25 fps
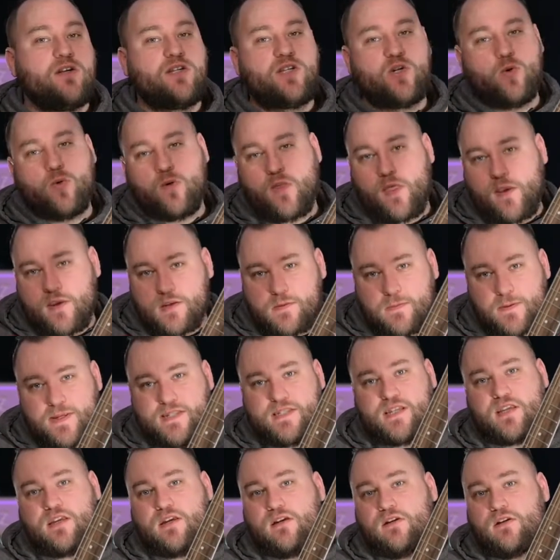Do all those
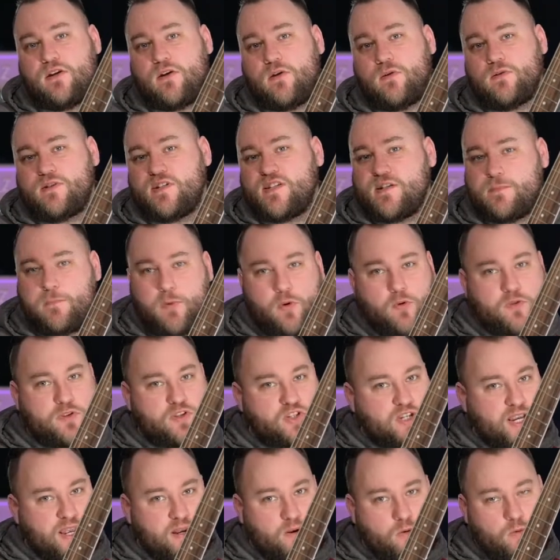things that you do to support the
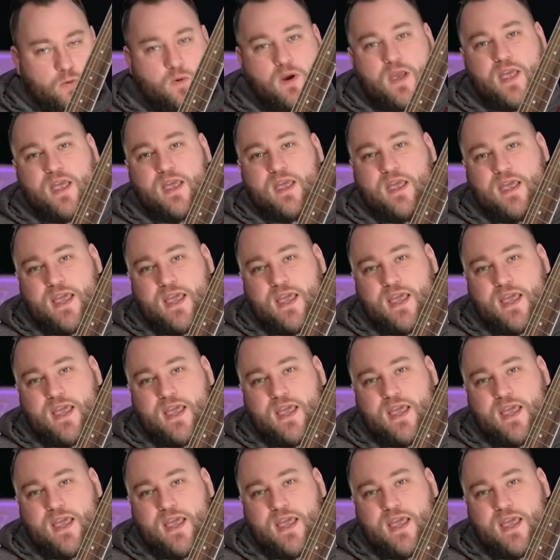channel.